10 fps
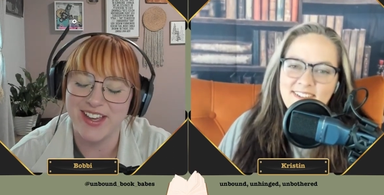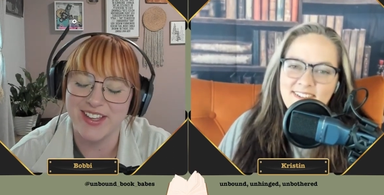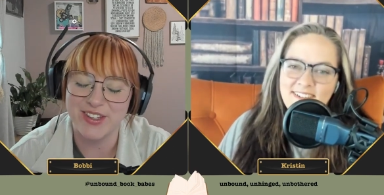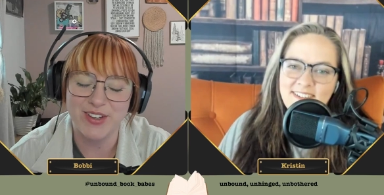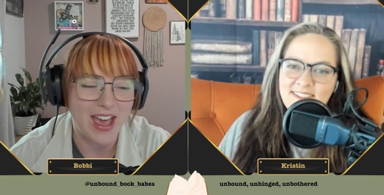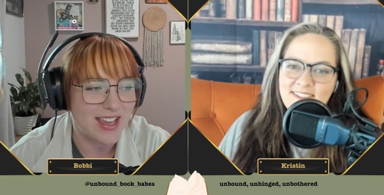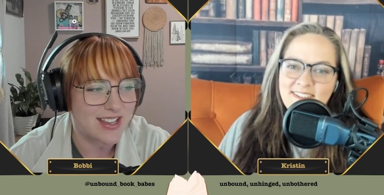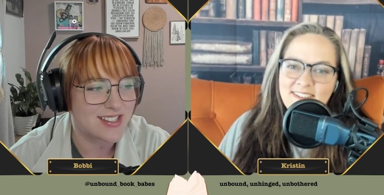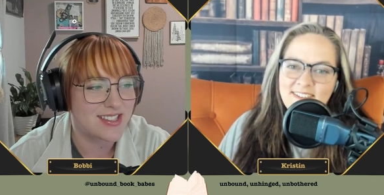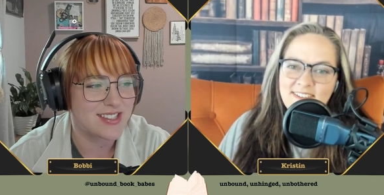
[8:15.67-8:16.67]
Speaker 1: you
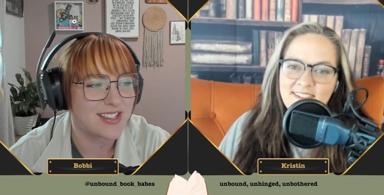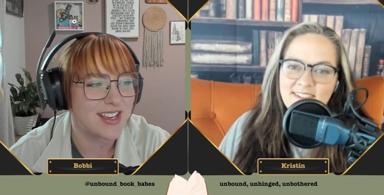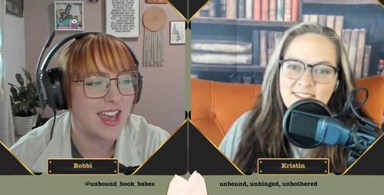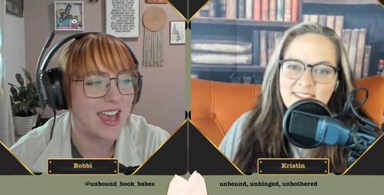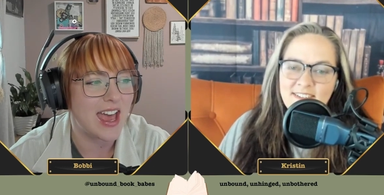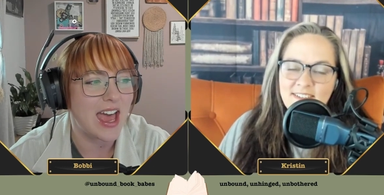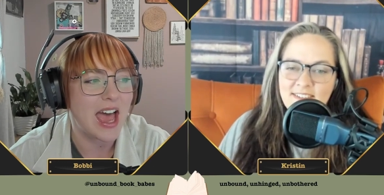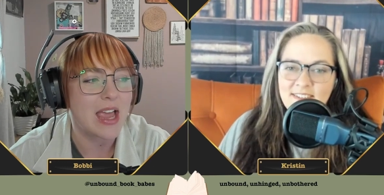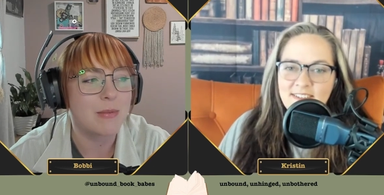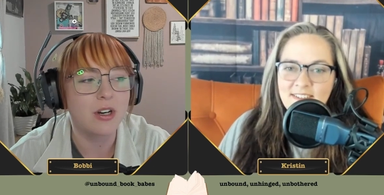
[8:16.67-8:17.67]
guys,
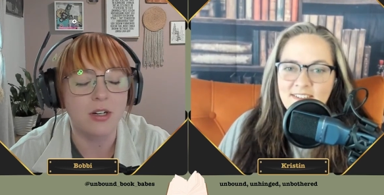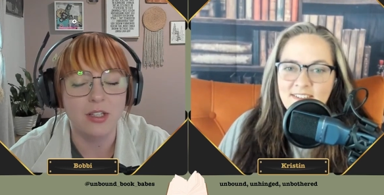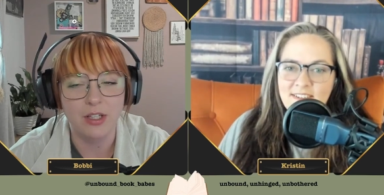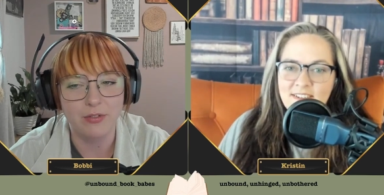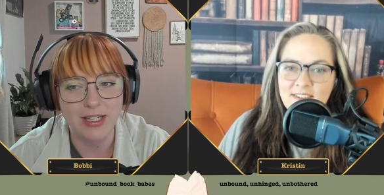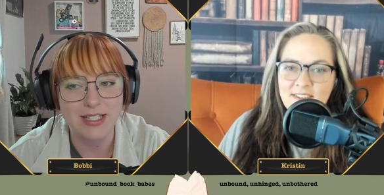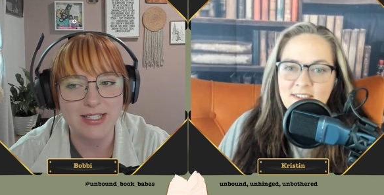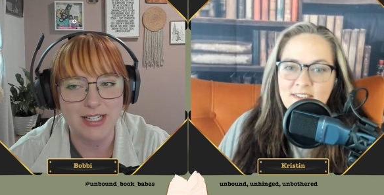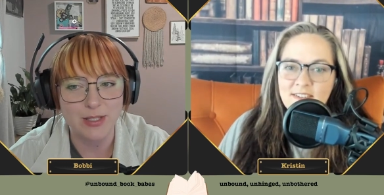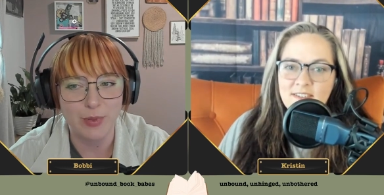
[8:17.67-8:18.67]
I'm currently reading
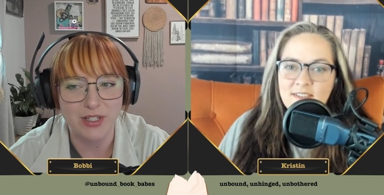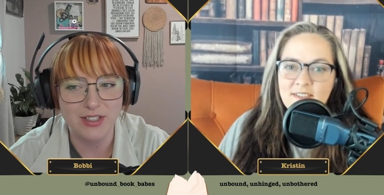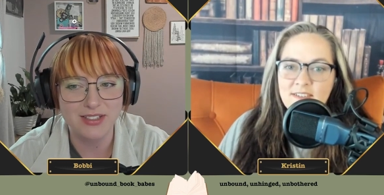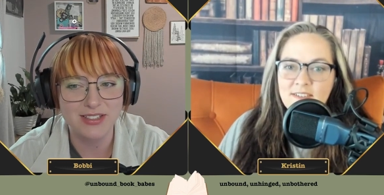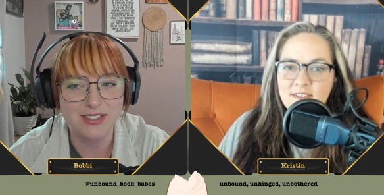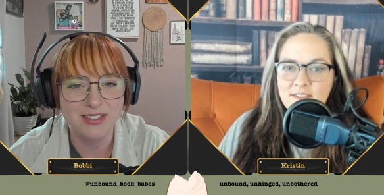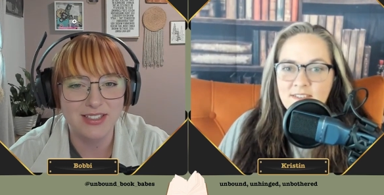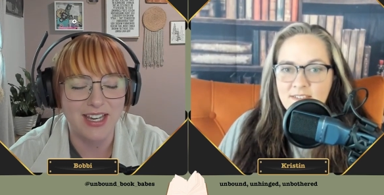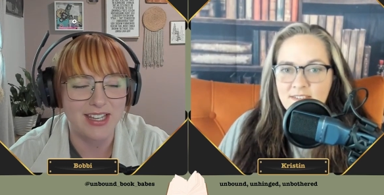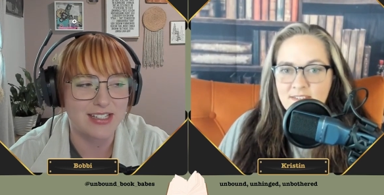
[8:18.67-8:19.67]
six books.
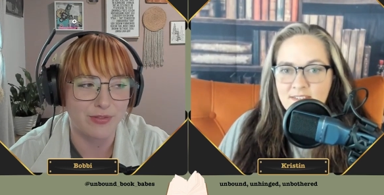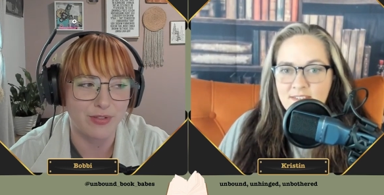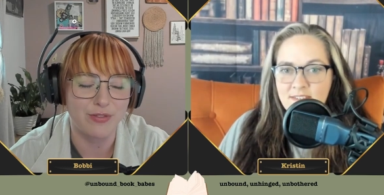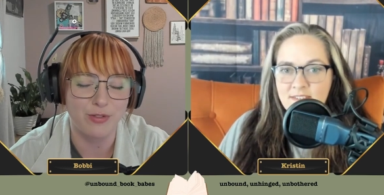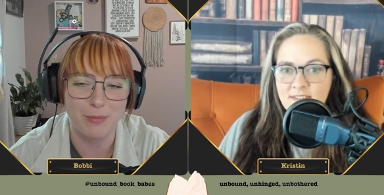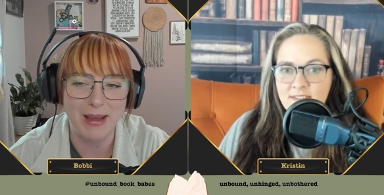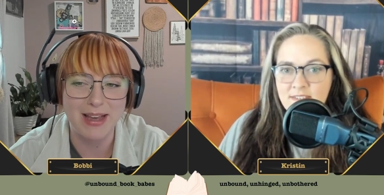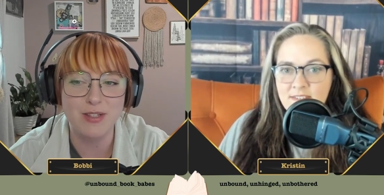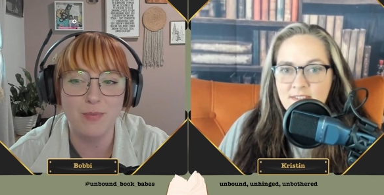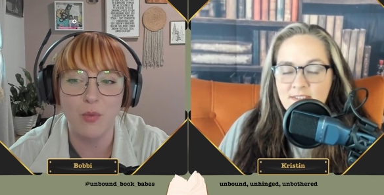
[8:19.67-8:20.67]
In different
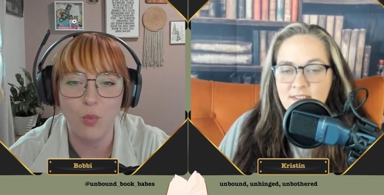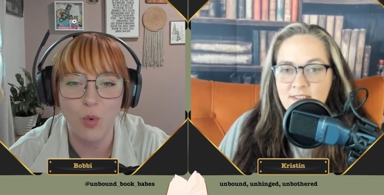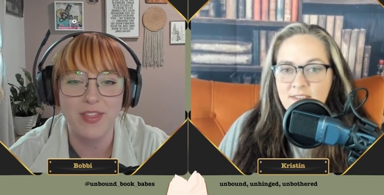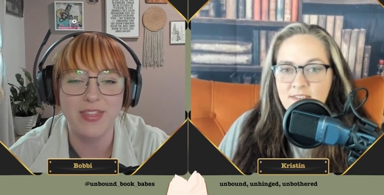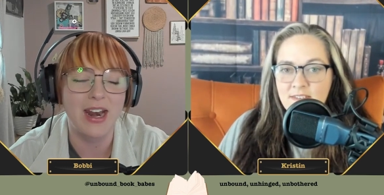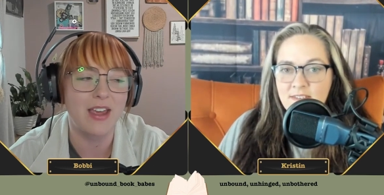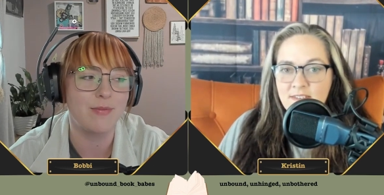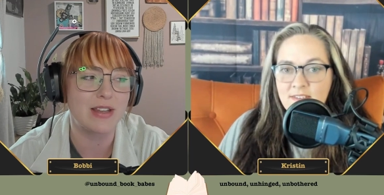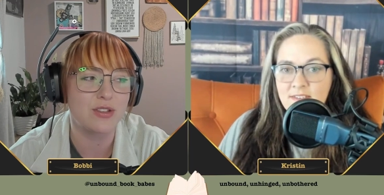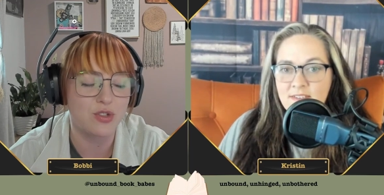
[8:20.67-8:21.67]
formats, but one that
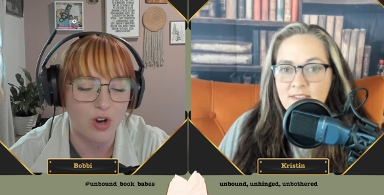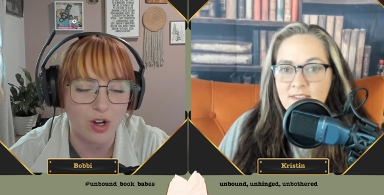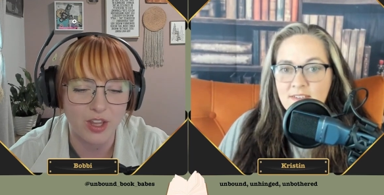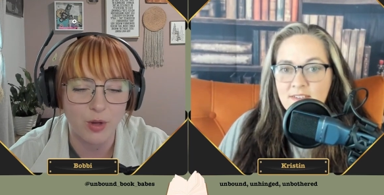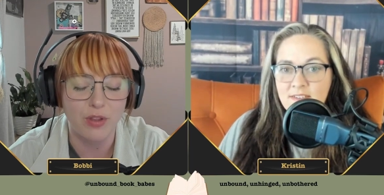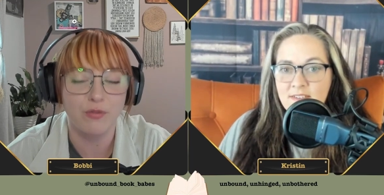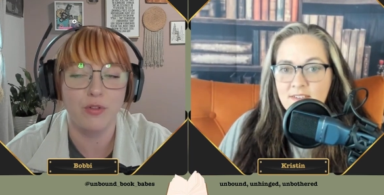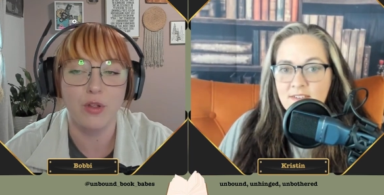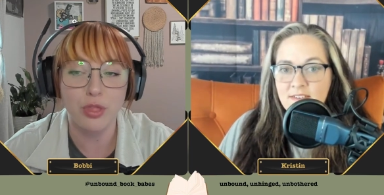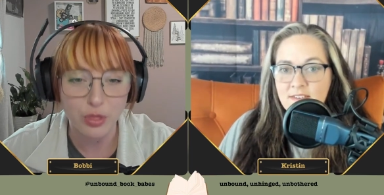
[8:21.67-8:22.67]
I've been struggling with
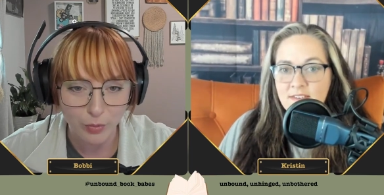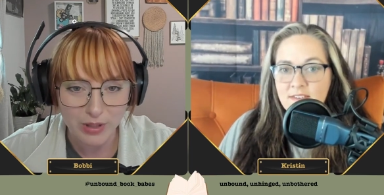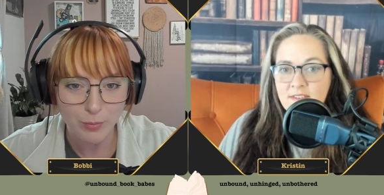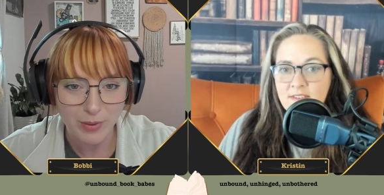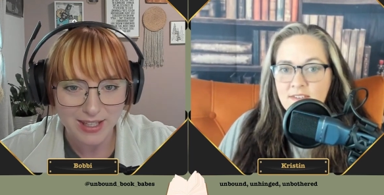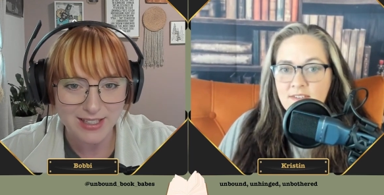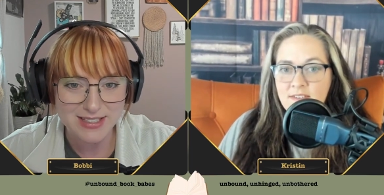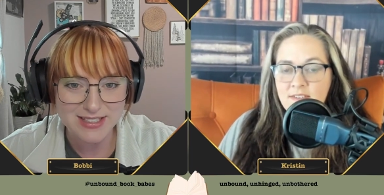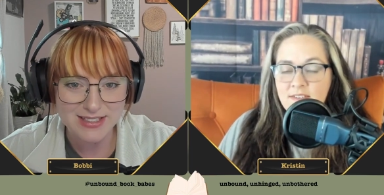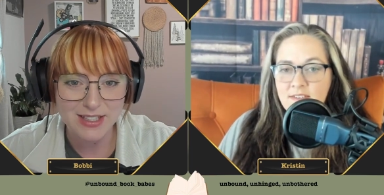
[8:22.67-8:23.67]
for three
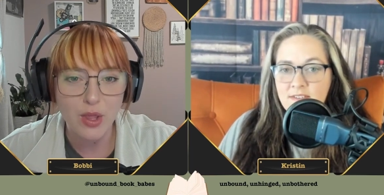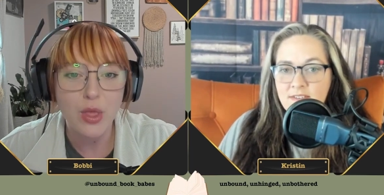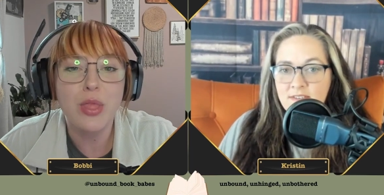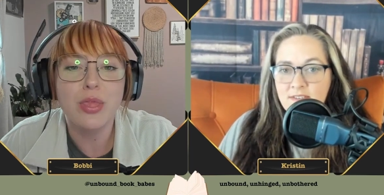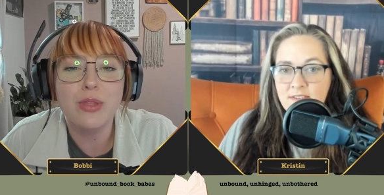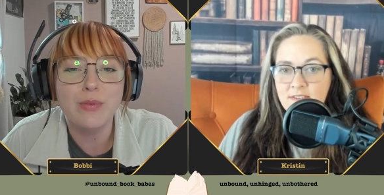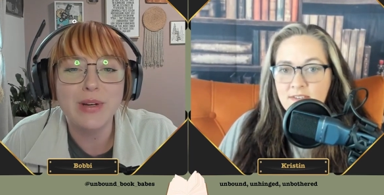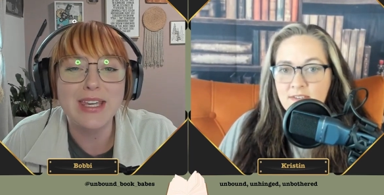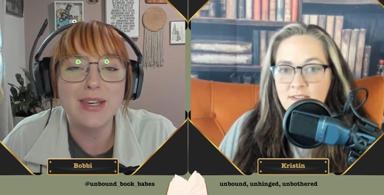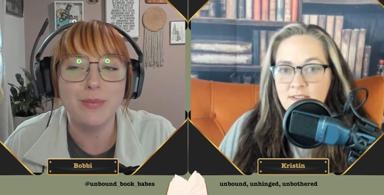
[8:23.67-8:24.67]
weeks.
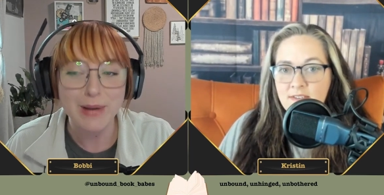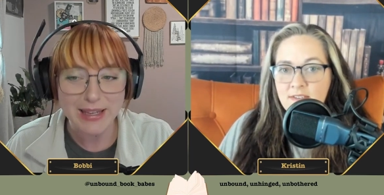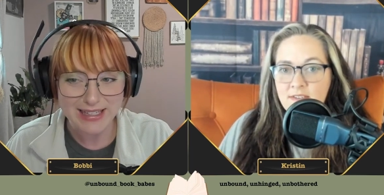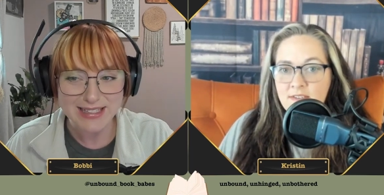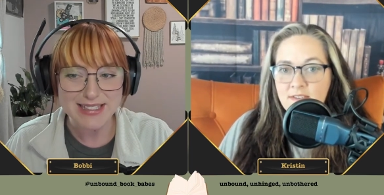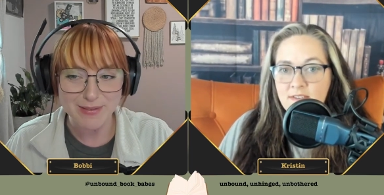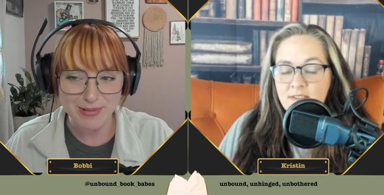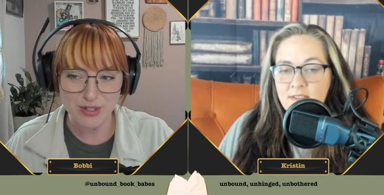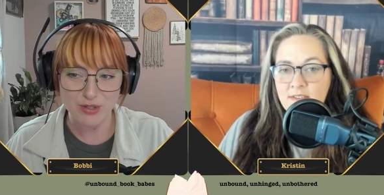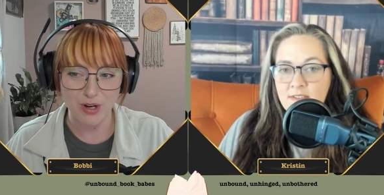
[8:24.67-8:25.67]
Three weeks I've
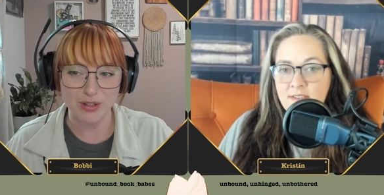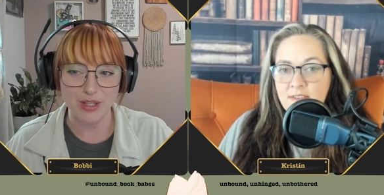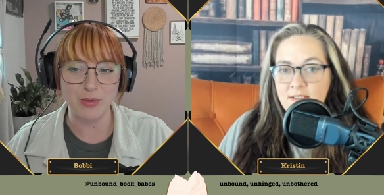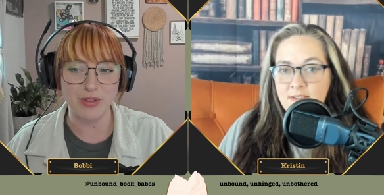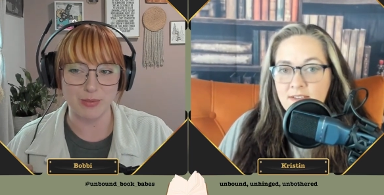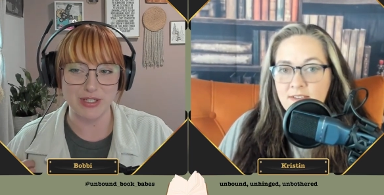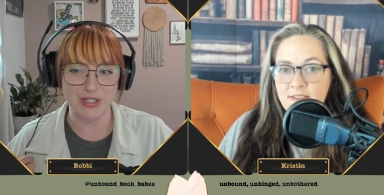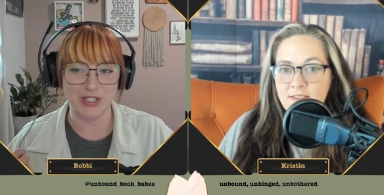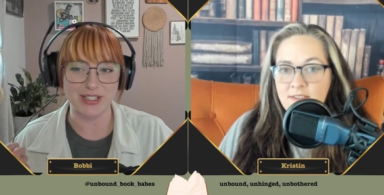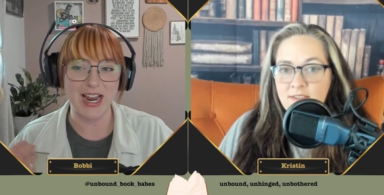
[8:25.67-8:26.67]
been struggling with The
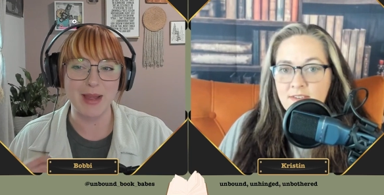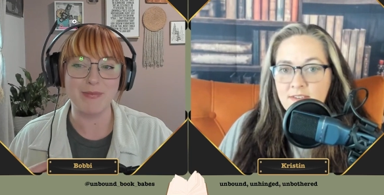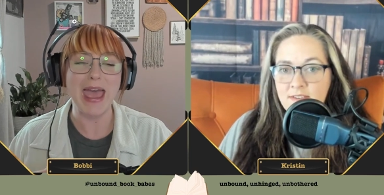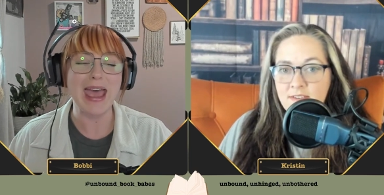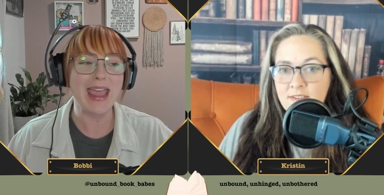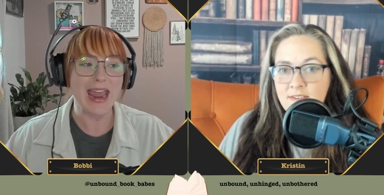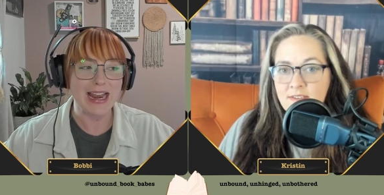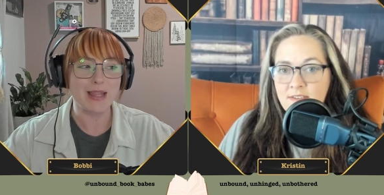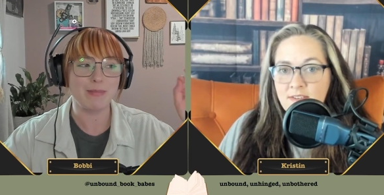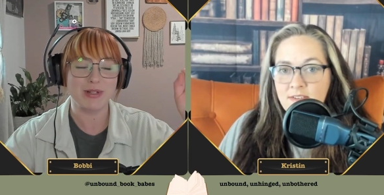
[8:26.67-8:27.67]
Witcher. I'm at
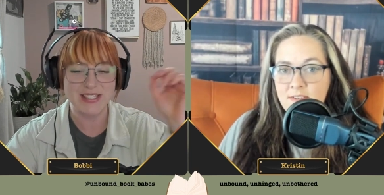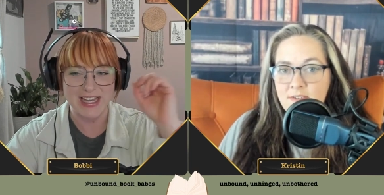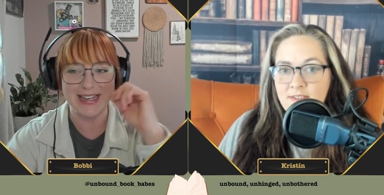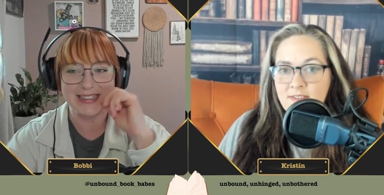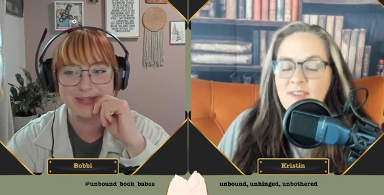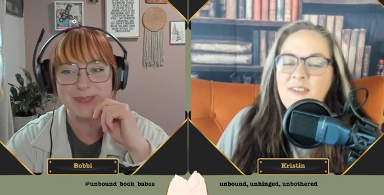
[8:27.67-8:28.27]
eighty percent.